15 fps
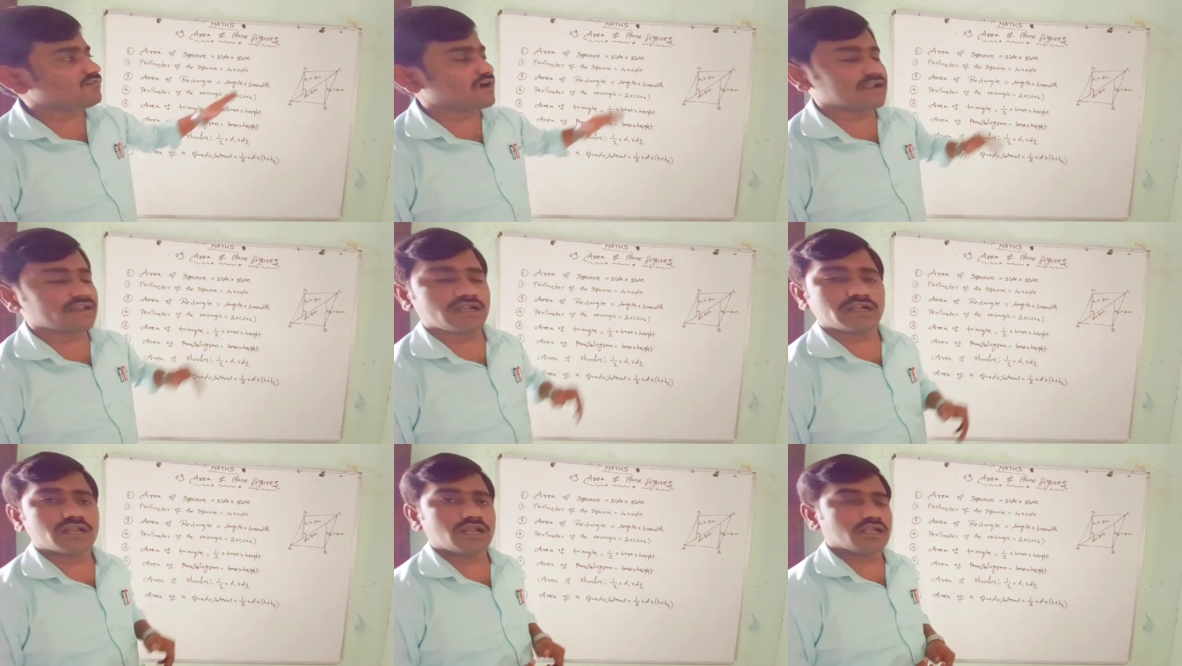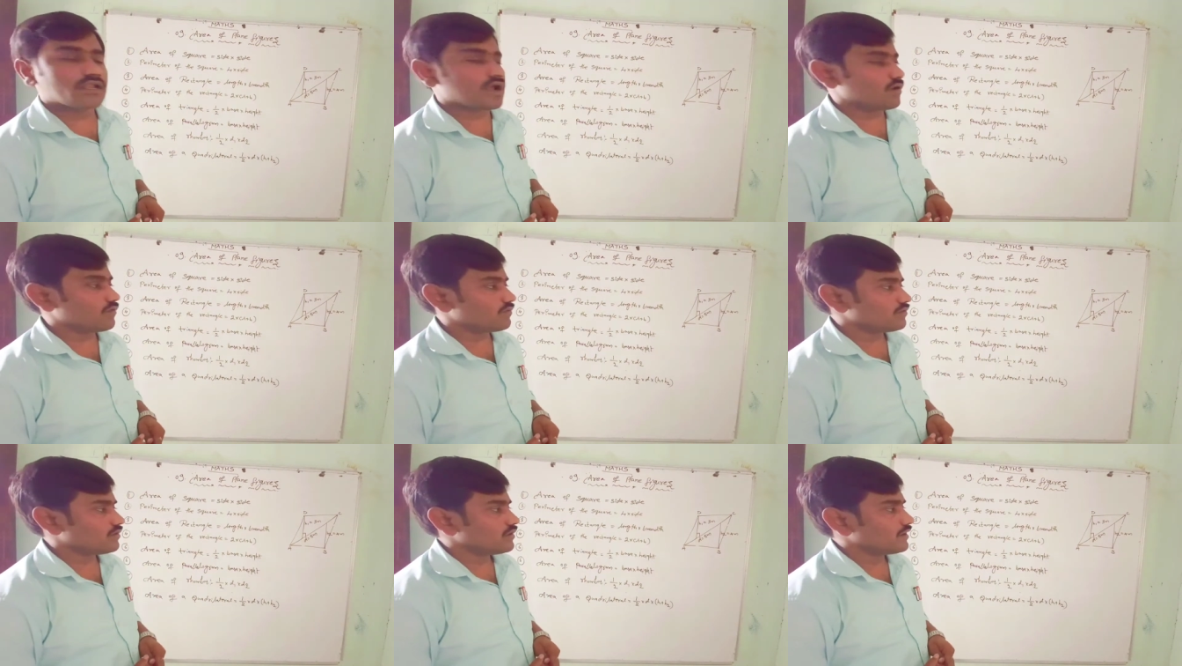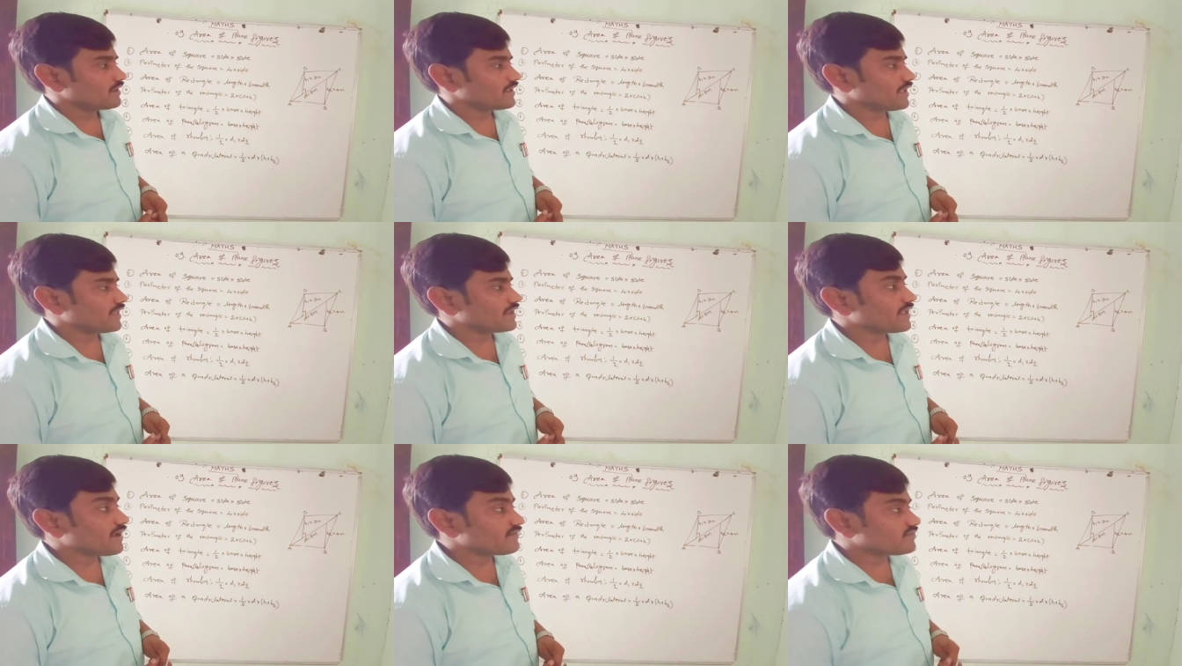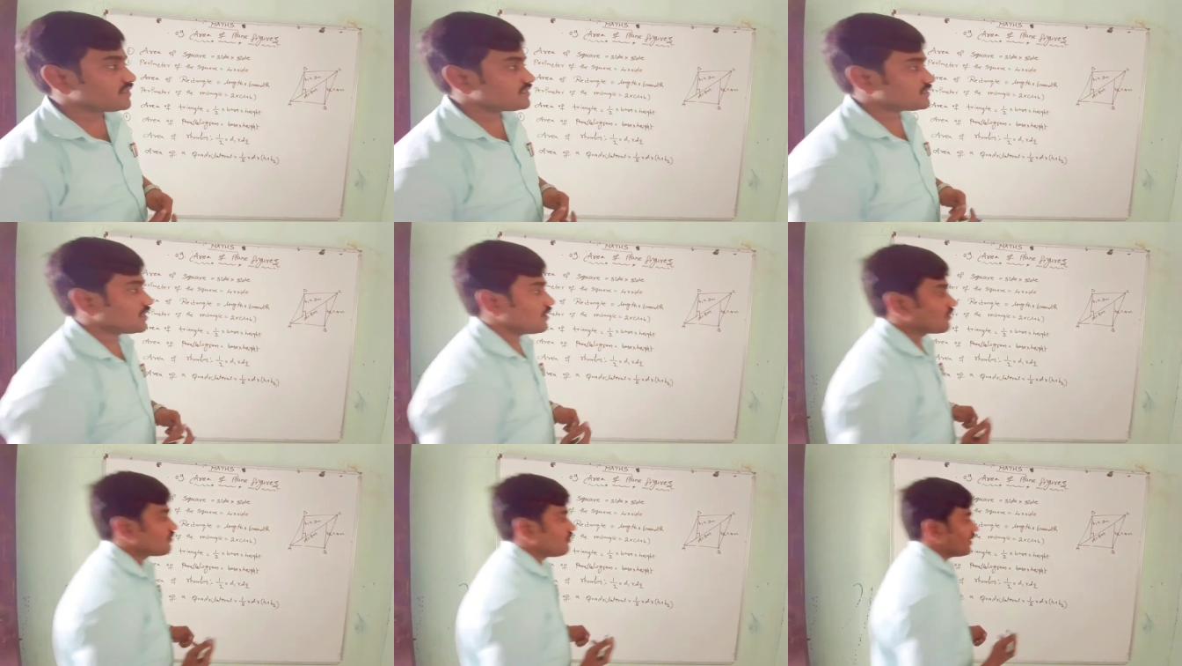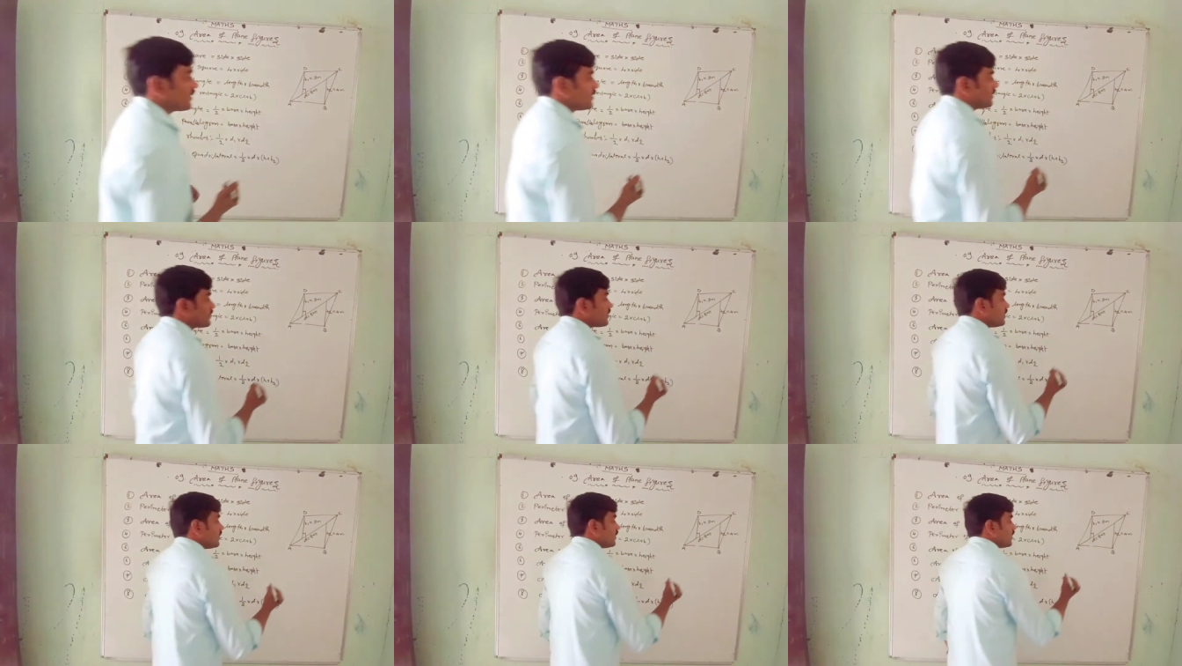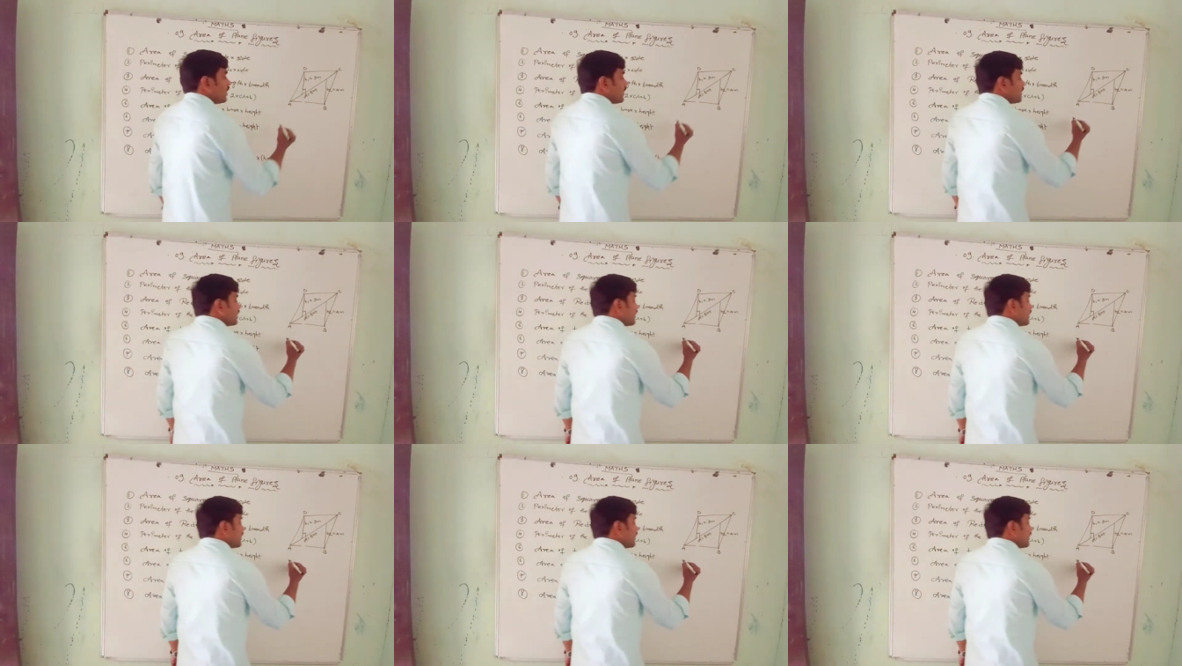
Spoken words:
quadrilateral now. Area of this quadrilateral.